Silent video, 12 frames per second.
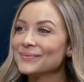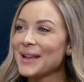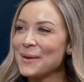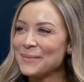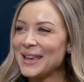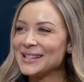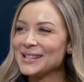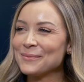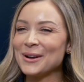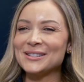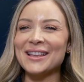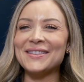Amazing,
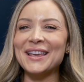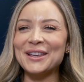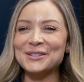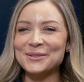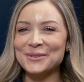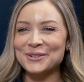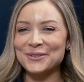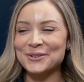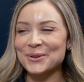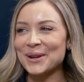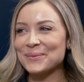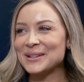Marcel. Thank you so much for
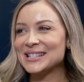joining me